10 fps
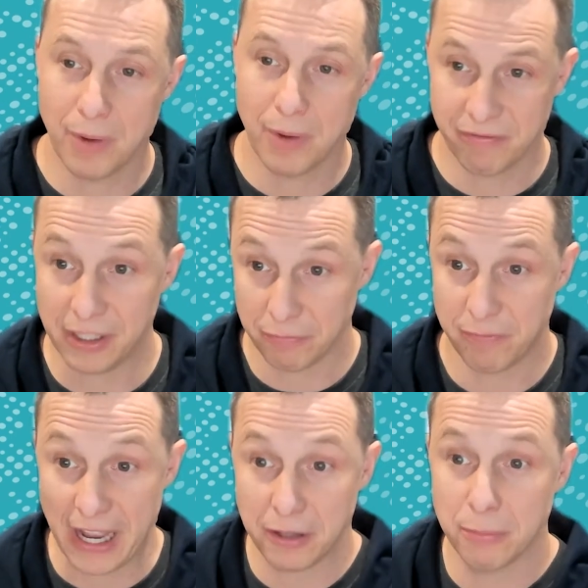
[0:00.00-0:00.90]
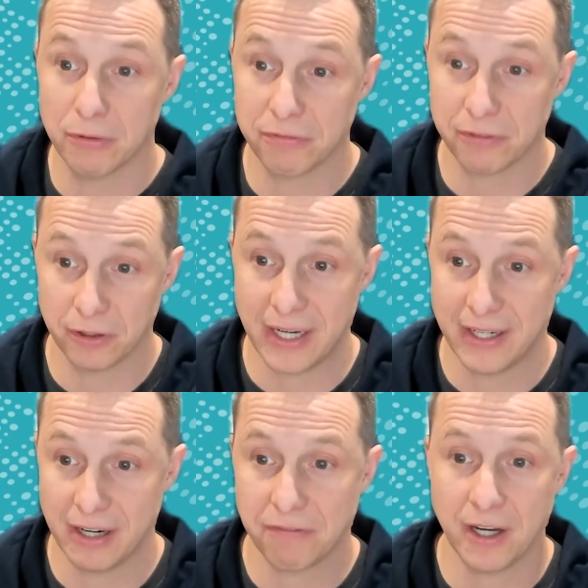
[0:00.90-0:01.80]
valuable for
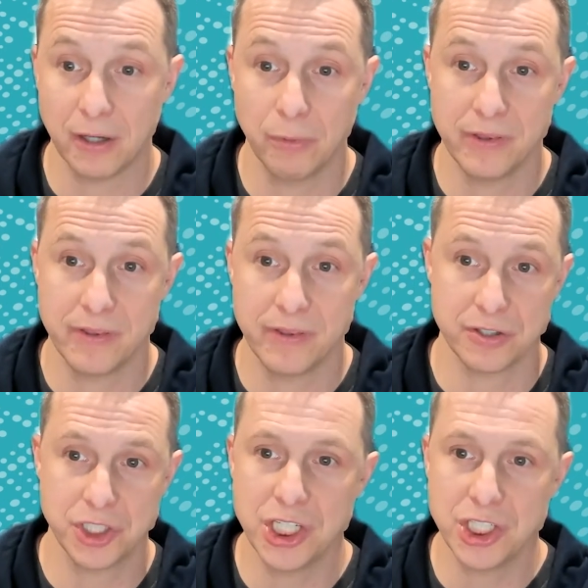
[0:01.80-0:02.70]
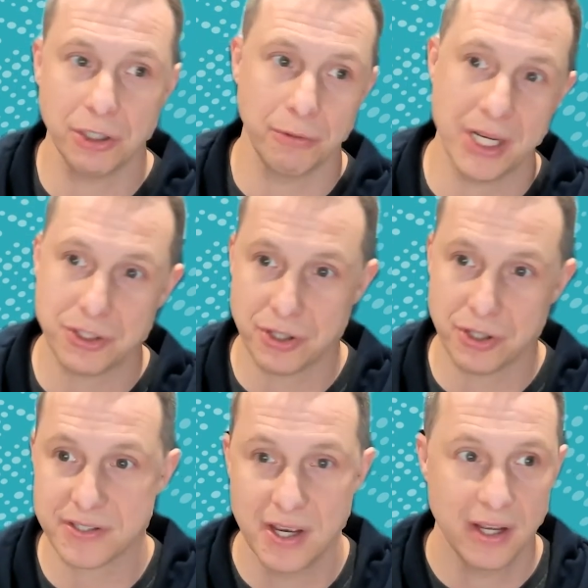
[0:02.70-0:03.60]
identifying when things are changing, or
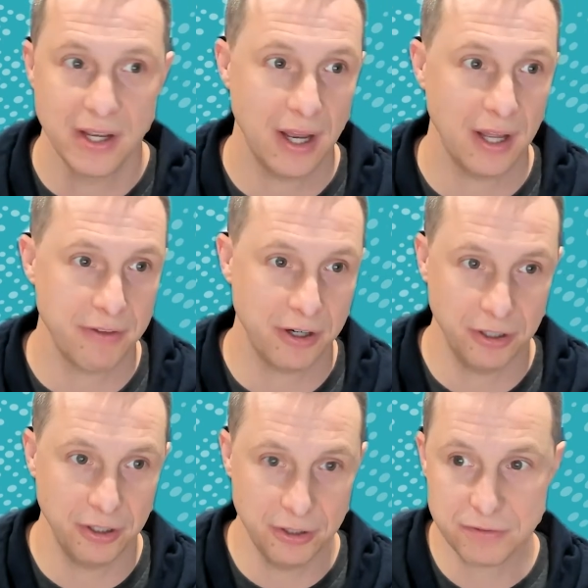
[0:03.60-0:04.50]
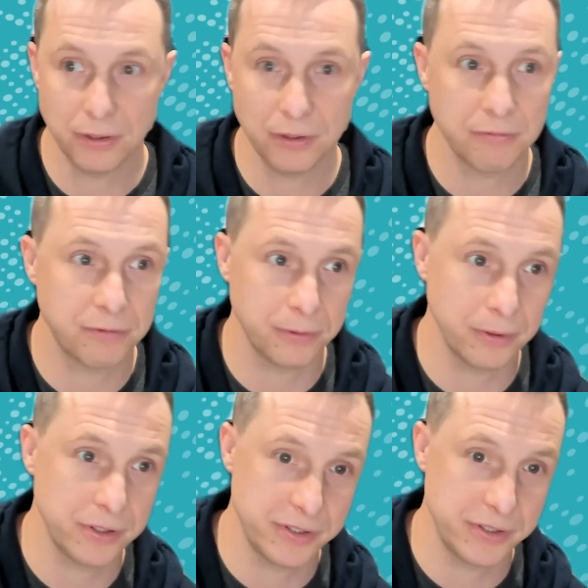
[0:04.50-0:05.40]
metrics that are useful
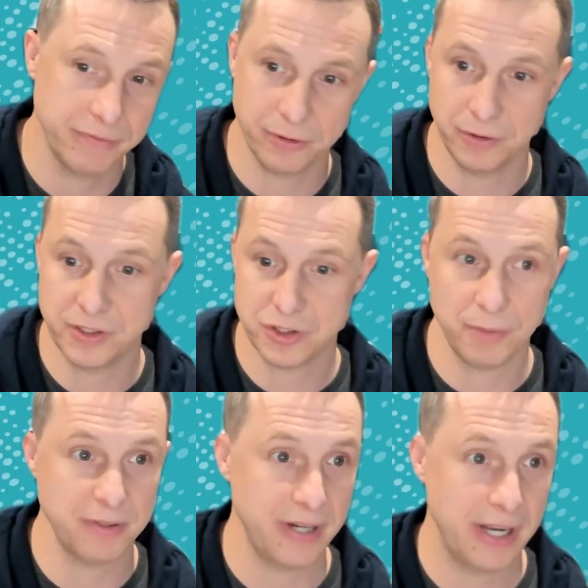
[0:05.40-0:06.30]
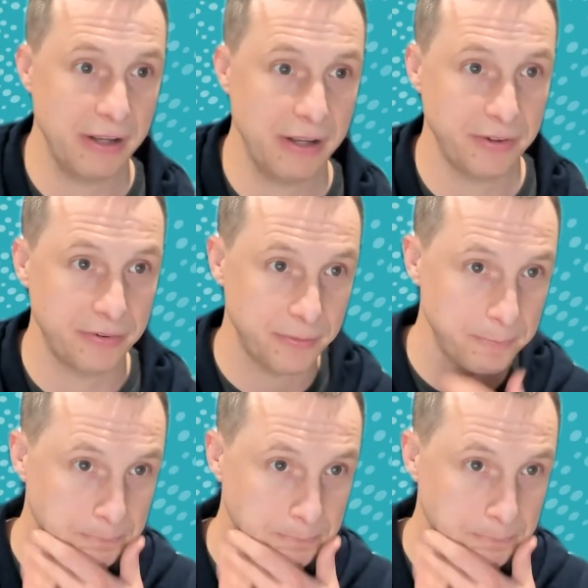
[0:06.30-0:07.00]
for descriptive analysis.